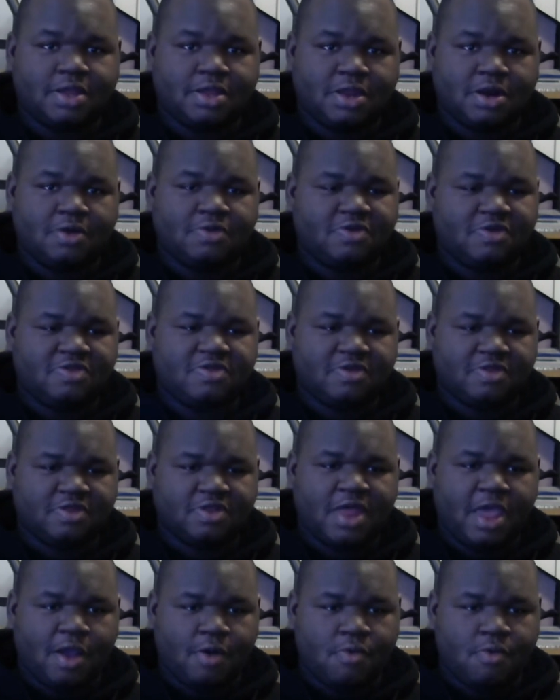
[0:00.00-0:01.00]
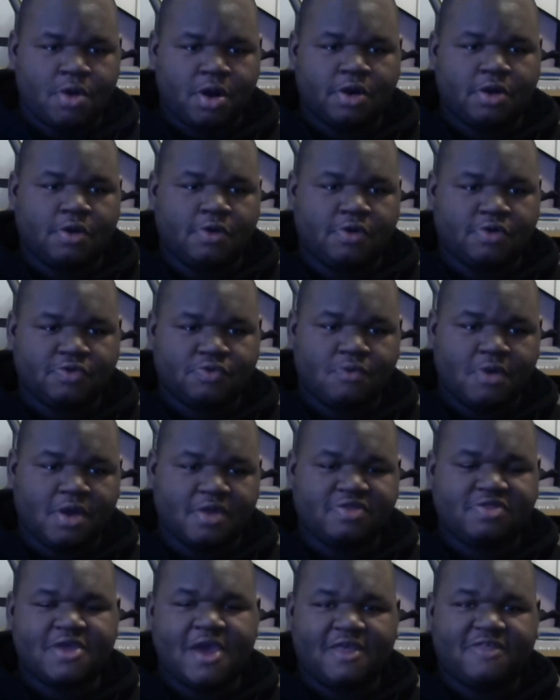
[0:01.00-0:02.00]
This isn't like one of those
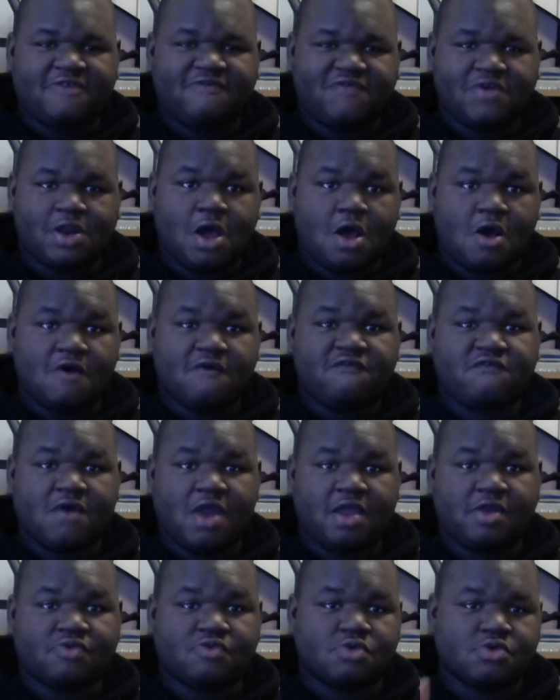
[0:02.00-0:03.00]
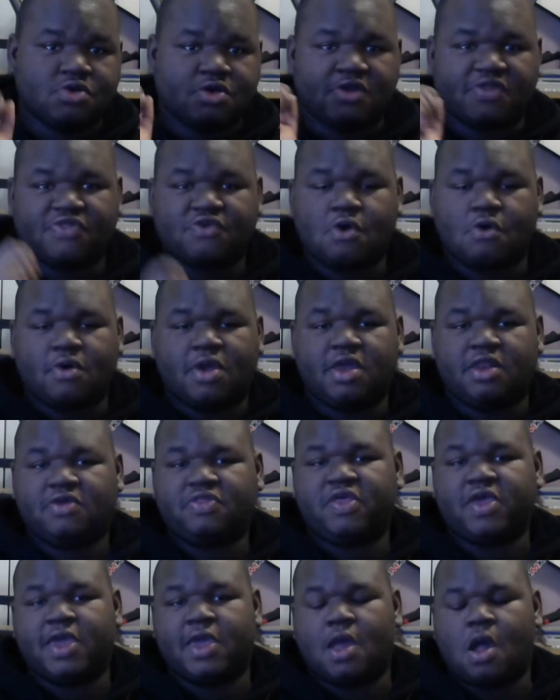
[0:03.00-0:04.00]
one-size-fit-all frames where you can throw
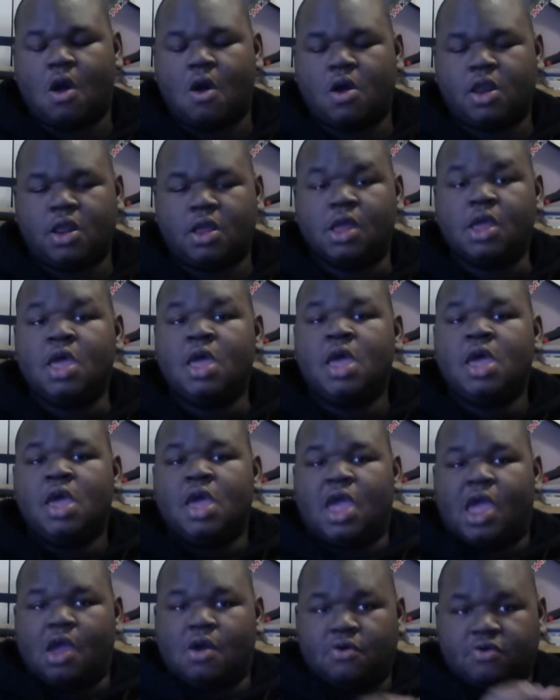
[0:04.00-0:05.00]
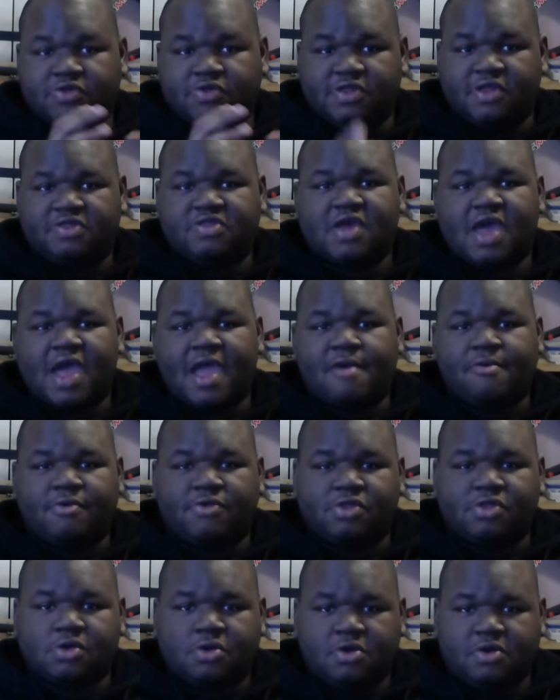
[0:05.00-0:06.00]
anything on it. It was designed
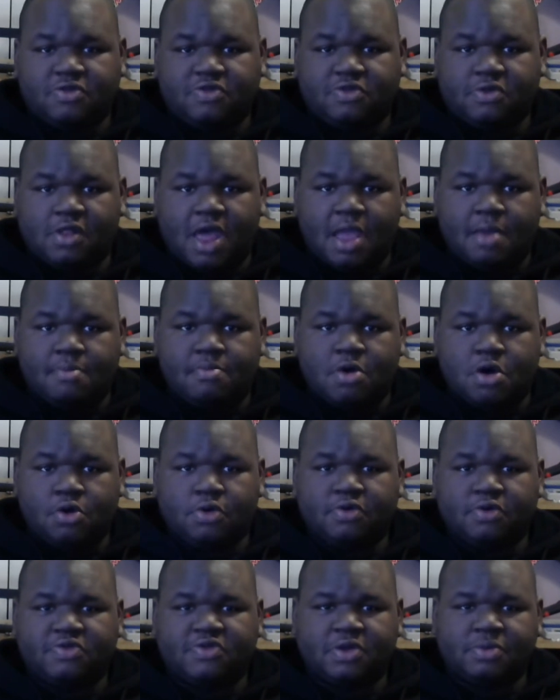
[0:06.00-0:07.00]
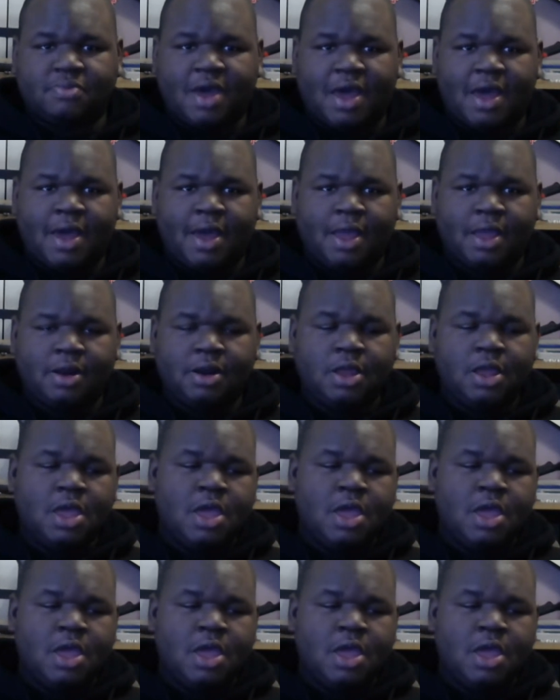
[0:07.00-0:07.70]
with the Crystalite motors in mind.